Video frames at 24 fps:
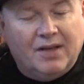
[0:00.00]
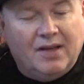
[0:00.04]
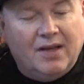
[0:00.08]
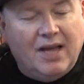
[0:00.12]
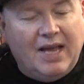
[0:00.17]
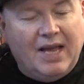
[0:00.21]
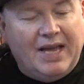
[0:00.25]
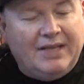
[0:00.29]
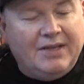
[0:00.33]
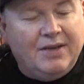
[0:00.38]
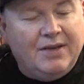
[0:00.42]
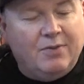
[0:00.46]

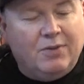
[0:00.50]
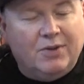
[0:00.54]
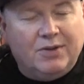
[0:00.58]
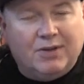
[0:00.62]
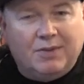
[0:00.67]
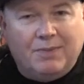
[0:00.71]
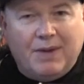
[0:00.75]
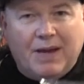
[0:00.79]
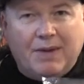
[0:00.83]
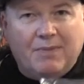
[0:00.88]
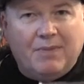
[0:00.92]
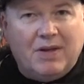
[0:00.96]
and you want
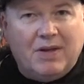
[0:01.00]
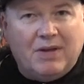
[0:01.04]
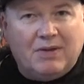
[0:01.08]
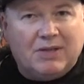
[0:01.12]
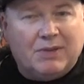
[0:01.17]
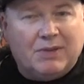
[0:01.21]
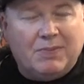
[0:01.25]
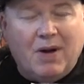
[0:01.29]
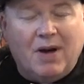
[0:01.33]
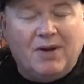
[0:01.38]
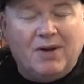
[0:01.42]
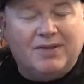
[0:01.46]
to make them a bit
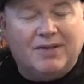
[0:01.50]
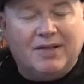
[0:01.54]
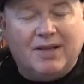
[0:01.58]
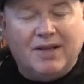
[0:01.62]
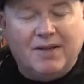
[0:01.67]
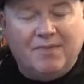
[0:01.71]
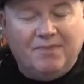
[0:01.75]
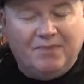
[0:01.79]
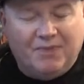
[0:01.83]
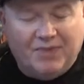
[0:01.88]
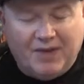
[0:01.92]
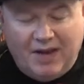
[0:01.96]

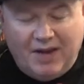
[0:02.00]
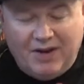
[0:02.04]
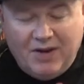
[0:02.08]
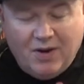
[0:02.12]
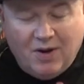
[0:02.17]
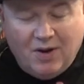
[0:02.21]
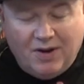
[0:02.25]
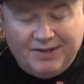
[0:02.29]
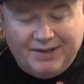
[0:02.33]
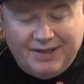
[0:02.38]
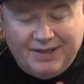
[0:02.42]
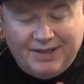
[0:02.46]
smarter, and
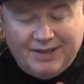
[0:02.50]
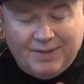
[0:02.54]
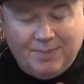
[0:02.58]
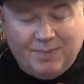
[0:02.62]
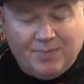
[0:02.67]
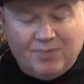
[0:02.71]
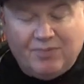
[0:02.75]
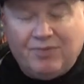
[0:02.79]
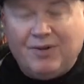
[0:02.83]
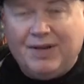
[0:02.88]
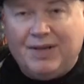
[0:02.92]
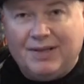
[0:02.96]
you've got a
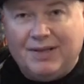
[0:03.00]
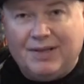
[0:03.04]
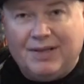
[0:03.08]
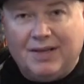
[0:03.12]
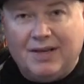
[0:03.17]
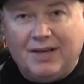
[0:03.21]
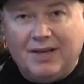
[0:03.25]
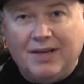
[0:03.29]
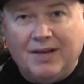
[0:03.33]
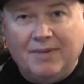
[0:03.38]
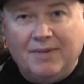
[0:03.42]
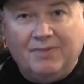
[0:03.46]
decent
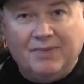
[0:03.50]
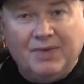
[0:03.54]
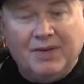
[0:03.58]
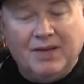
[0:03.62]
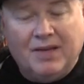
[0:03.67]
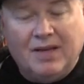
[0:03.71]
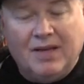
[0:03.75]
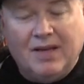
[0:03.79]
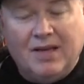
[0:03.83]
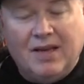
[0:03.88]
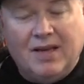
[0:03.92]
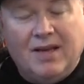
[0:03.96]
printer,
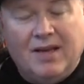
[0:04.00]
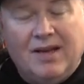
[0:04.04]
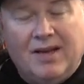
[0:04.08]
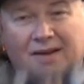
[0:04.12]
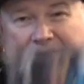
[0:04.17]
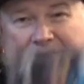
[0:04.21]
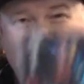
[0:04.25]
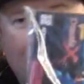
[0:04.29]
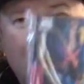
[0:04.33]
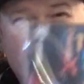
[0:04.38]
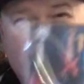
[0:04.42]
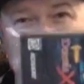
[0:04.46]

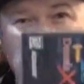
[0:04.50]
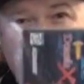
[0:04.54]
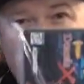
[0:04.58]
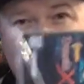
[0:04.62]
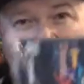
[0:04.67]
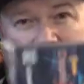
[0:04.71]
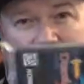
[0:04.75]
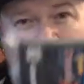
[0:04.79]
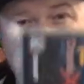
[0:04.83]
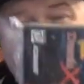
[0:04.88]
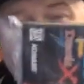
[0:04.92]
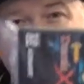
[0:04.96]

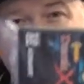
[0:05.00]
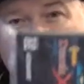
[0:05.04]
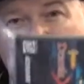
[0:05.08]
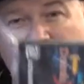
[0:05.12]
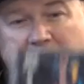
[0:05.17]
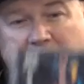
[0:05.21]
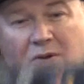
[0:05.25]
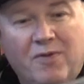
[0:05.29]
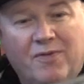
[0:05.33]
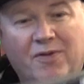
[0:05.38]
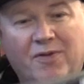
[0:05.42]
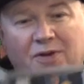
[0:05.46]
just get your
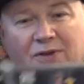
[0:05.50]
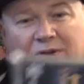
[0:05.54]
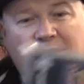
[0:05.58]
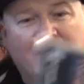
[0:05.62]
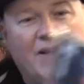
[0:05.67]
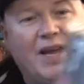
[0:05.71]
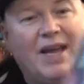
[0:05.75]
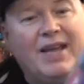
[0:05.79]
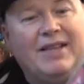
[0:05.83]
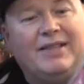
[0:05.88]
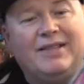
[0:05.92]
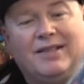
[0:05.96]
universal
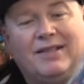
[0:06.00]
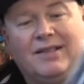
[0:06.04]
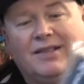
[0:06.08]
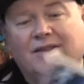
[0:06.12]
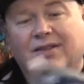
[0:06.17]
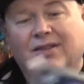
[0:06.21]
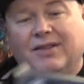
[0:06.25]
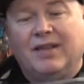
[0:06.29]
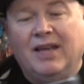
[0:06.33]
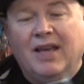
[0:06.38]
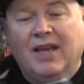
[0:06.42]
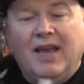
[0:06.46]
cases,
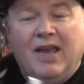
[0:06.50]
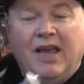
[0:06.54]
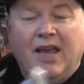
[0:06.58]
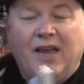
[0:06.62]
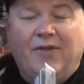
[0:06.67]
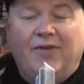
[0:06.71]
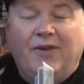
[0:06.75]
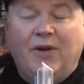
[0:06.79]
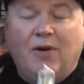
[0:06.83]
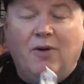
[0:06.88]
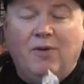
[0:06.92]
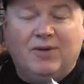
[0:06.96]
because
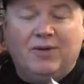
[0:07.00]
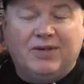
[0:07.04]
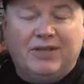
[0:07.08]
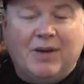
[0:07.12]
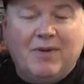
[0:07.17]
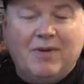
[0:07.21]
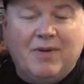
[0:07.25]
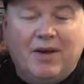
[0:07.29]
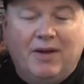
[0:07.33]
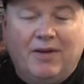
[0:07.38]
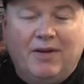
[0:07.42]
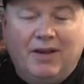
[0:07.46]
if they're all the
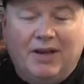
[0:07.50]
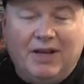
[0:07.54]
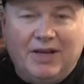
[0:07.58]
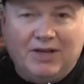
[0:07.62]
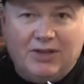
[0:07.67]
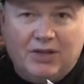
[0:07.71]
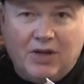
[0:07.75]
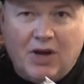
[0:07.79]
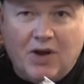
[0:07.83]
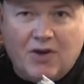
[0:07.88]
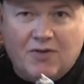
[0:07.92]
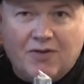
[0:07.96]
same colour like
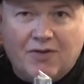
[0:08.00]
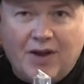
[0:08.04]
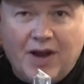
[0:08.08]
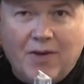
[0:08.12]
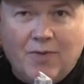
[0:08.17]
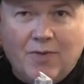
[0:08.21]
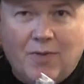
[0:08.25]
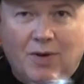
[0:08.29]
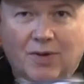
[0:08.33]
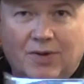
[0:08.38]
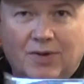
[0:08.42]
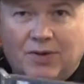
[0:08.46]
these dark
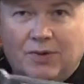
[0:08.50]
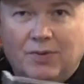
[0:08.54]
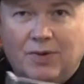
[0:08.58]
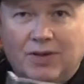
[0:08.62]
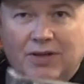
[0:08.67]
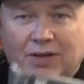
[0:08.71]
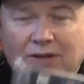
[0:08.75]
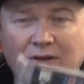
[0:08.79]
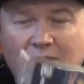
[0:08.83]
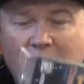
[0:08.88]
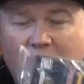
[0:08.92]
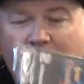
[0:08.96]
grey ones,
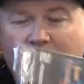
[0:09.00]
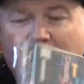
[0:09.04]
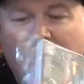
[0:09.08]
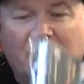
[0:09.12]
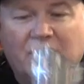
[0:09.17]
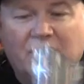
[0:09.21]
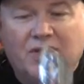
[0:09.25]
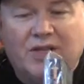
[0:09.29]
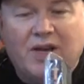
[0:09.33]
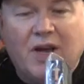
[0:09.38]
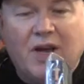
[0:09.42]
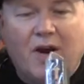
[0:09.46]
once you've got them on
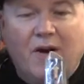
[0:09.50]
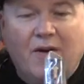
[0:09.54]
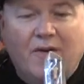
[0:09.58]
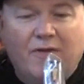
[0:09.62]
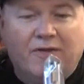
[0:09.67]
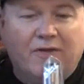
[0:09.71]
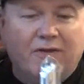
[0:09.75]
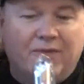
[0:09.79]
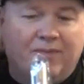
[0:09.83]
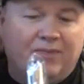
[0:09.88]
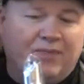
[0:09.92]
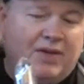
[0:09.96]
the
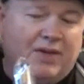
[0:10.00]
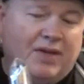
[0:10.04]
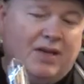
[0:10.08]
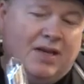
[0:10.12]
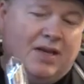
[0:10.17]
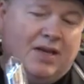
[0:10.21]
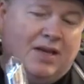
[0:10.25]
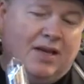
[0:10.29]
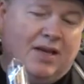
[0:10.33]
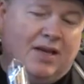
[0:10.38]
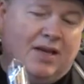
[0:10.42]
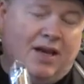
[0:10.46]
shelf.
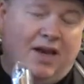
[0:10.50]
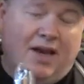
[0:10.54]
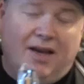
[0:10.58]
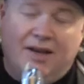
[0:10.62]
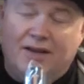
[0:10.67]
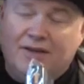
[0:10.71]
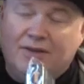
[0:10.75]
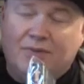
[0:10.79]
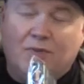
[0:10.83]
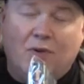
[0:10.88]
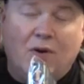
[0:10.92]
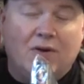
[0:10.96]

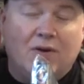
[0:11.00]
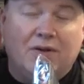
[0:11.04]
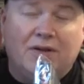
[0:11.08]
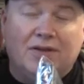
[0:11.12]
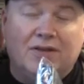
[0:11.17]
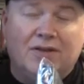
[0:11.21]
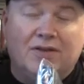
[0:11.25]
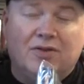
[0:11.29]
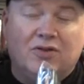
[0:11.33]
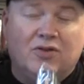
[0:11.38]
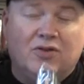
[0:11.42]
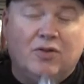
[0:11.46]
And
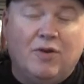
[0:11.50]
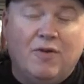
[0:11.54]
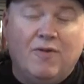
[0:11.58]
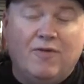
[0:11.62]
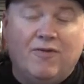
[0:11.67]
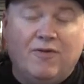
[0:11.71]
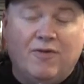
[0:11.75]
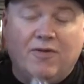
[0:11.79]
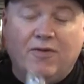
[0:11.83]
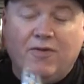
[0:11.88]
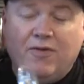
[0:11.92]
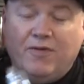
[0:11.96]
this is true
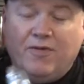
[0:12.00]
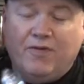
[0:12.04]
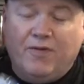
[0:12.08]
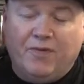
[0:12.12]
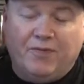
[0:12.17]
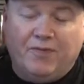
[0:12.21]
for